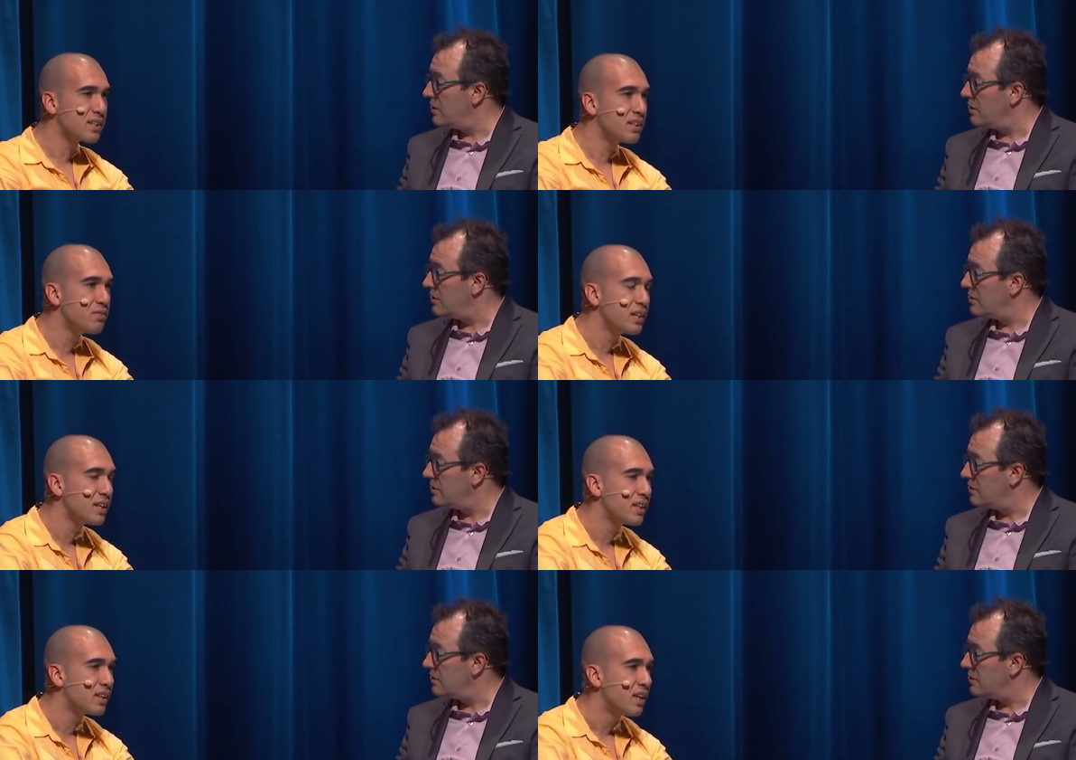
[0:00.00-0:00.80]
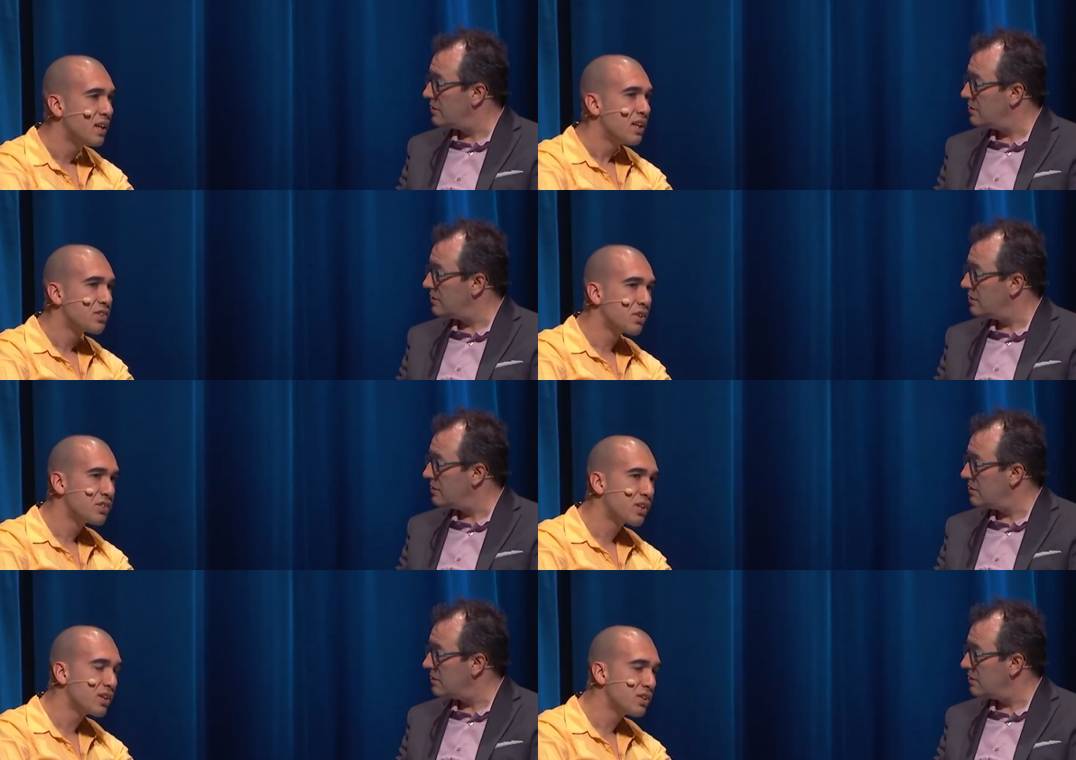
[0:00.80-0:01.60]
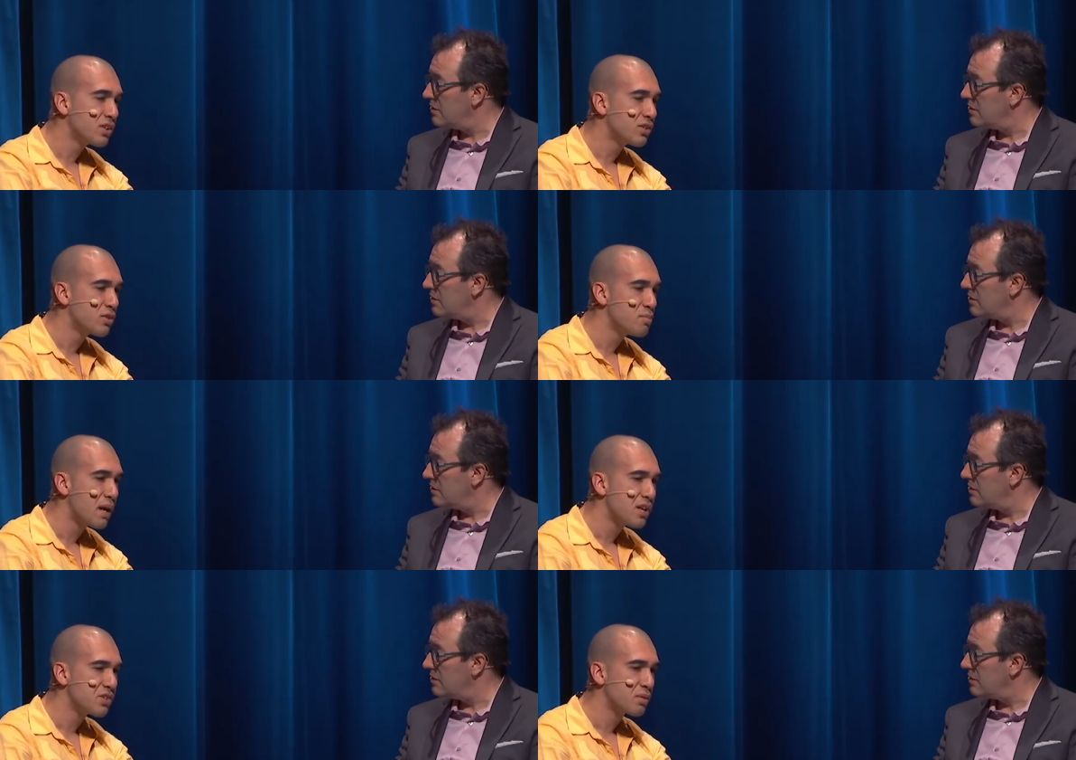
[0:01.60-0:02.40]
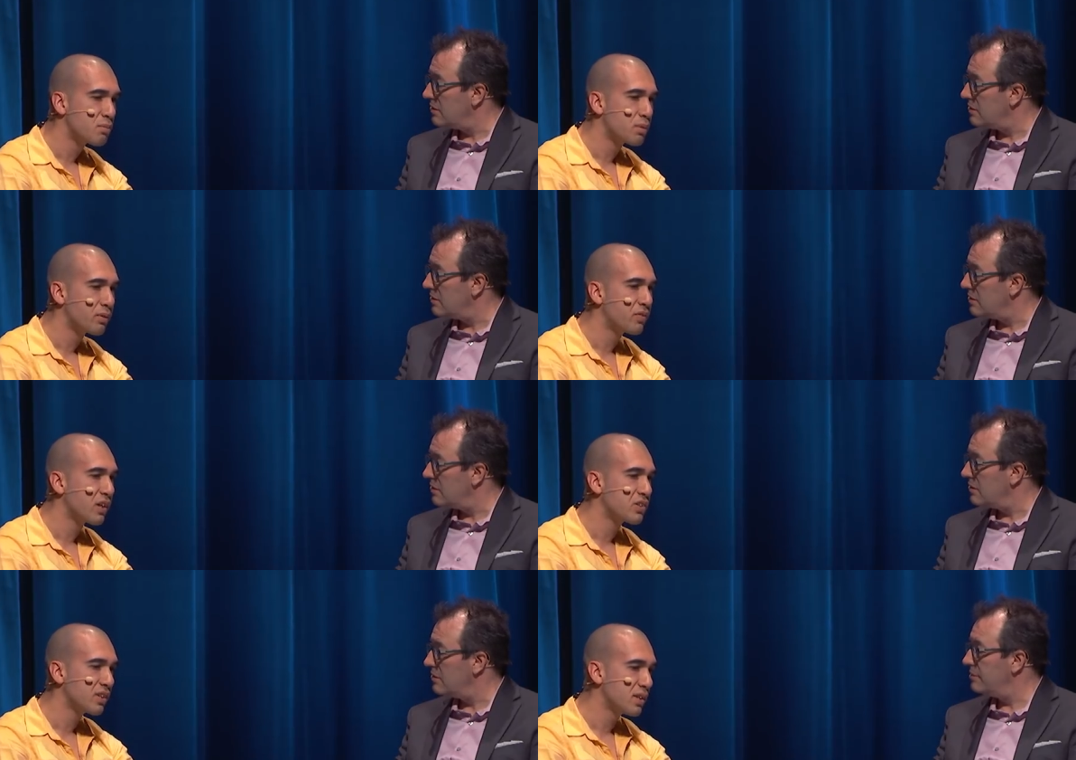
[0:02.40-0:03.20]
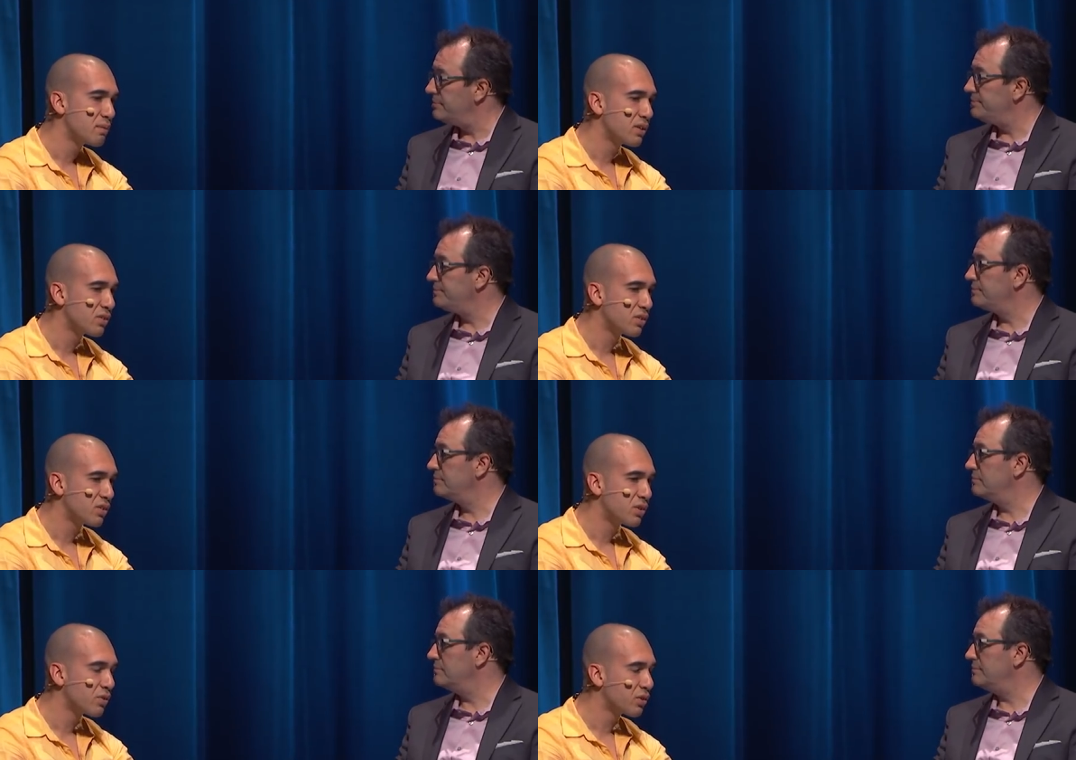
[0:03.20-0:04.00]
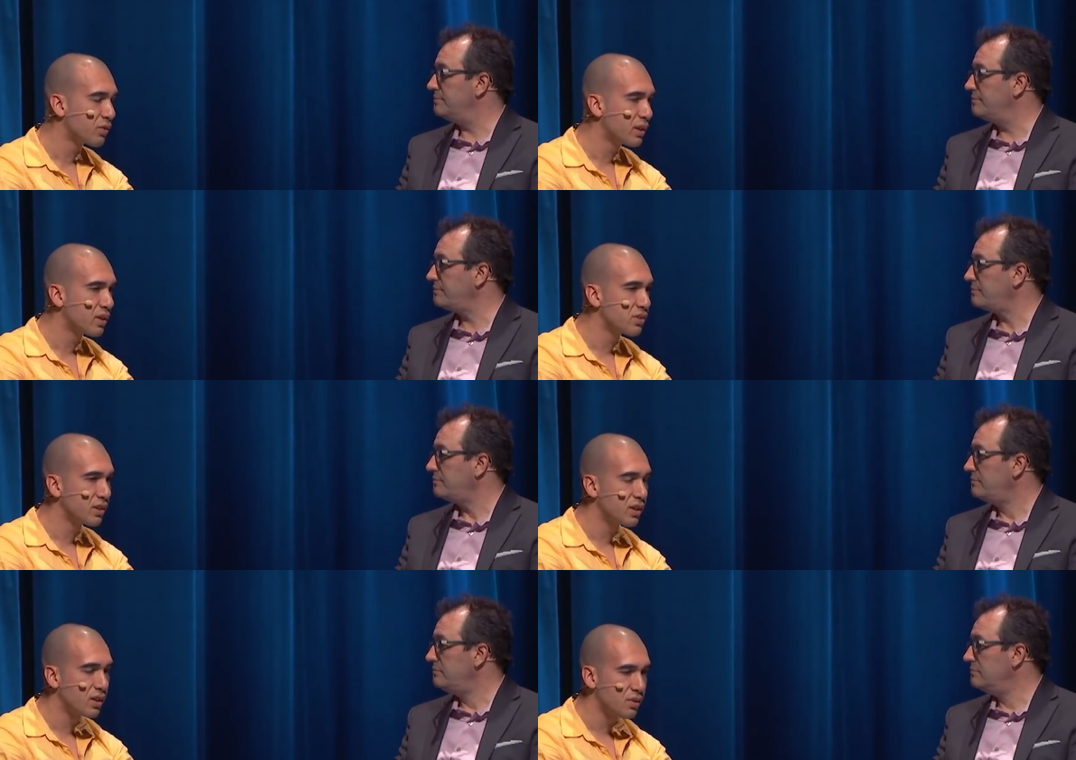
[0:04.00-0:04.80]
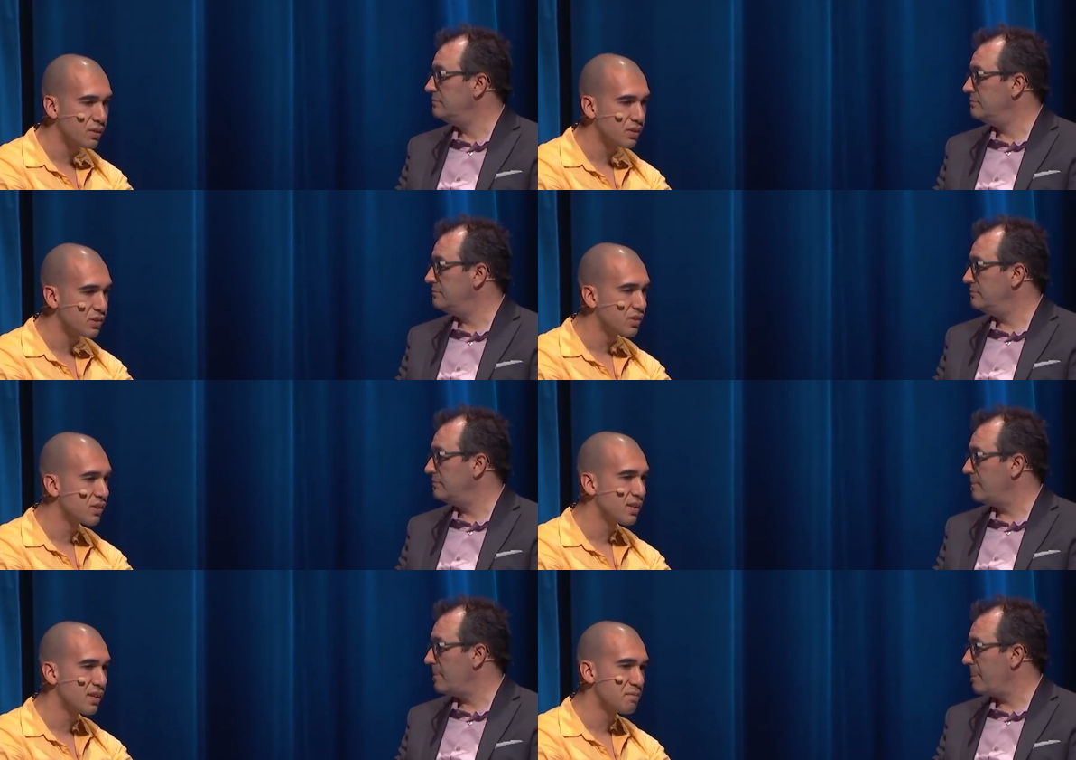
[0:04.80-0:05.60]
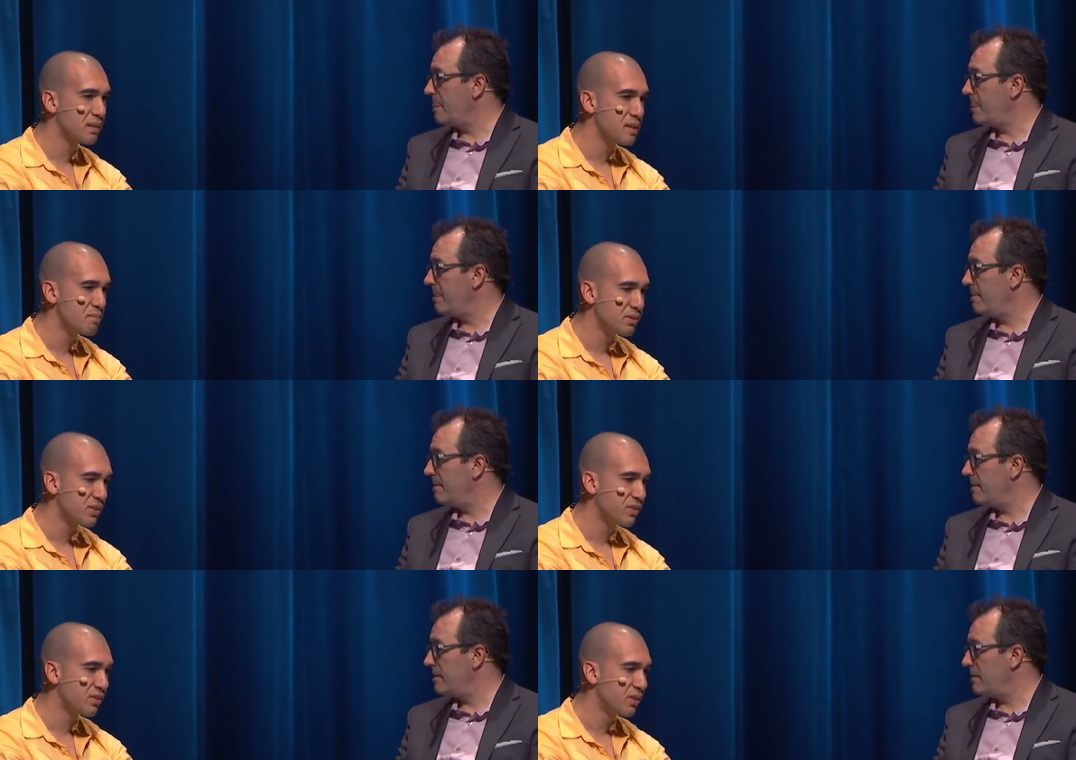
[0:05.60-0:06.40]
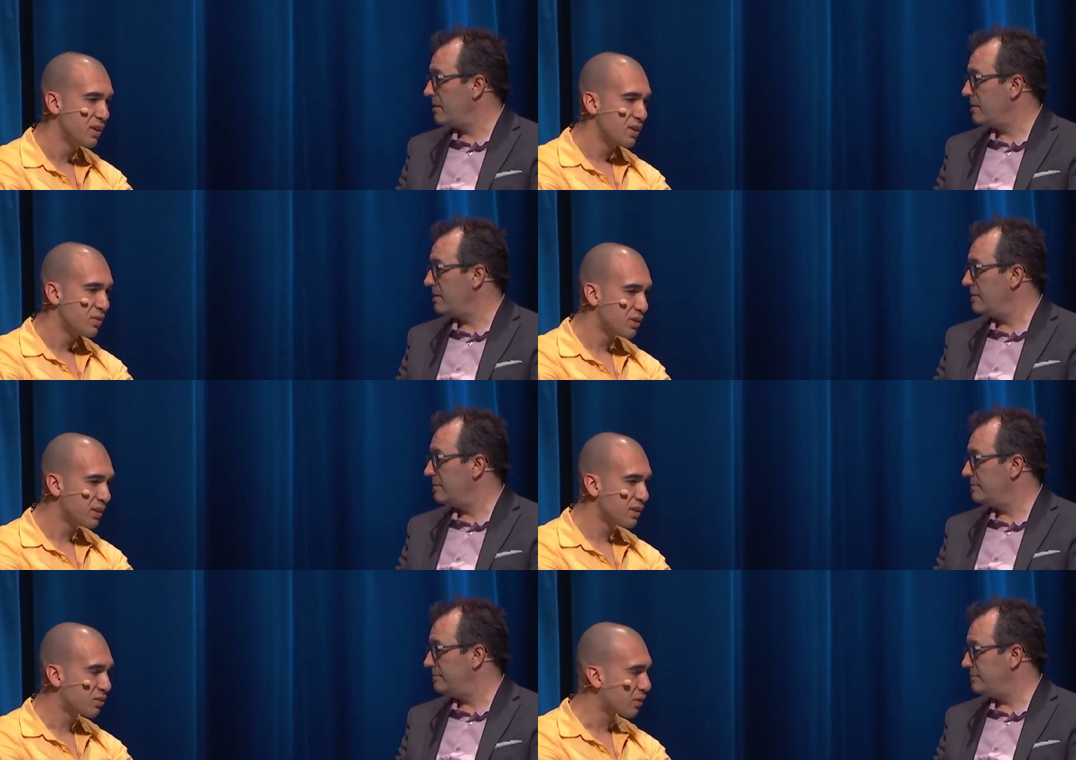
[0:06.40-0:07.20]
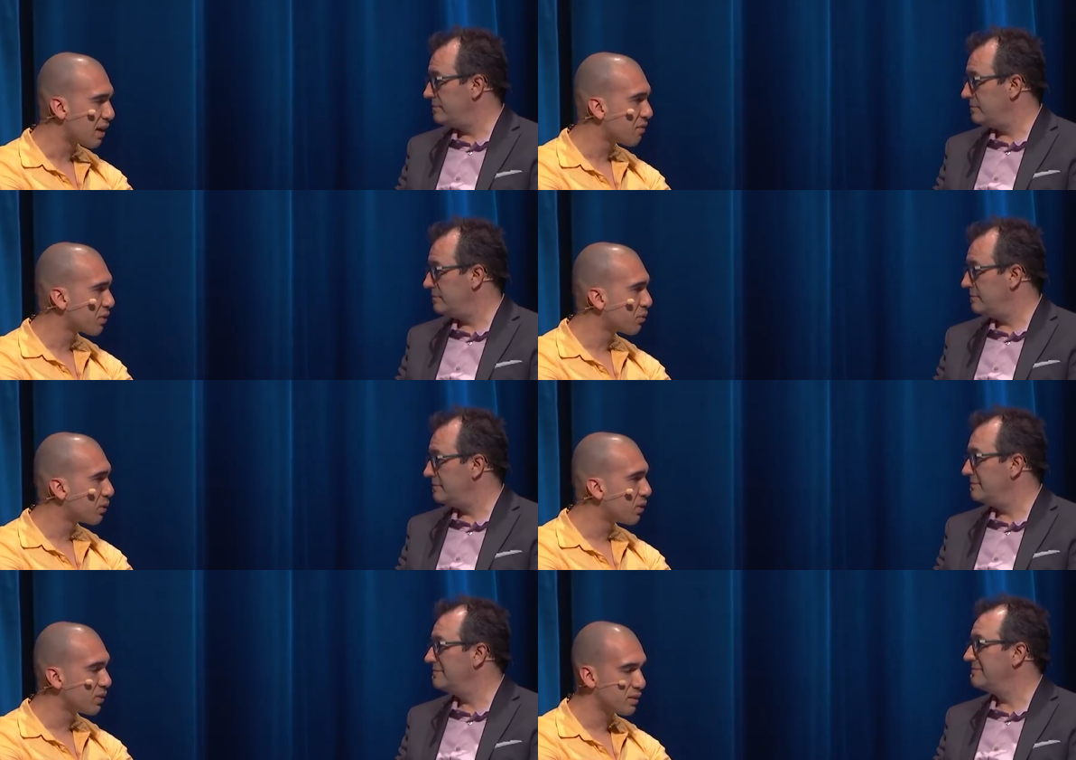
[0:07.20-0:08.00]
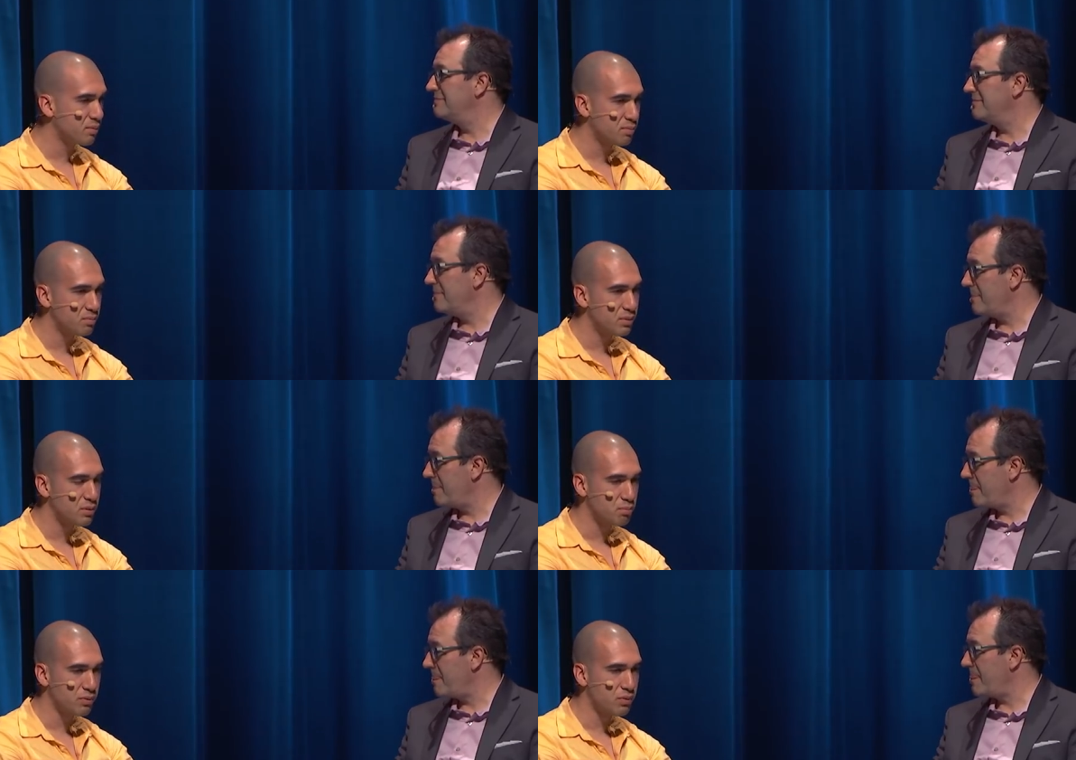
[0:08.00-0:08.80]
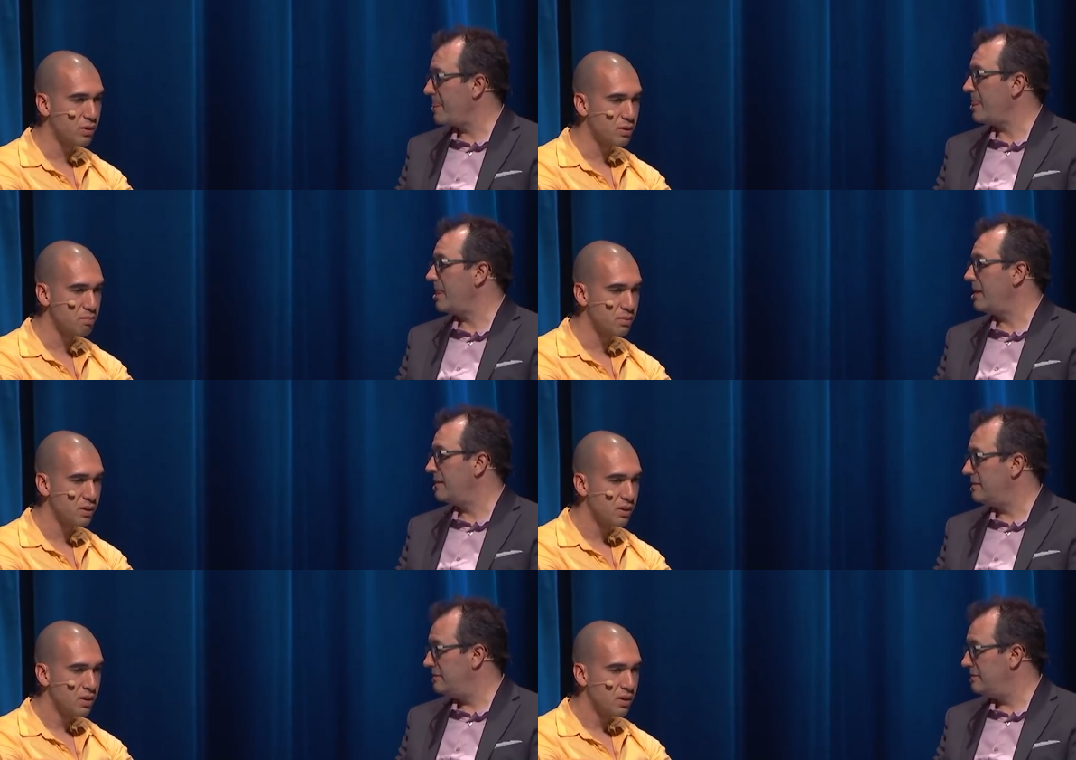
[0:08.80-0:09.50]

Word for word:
Speaker 1: TV, and so I started to do magic more professionally about two or three years ago, and since then I've been able to really travel the world and perform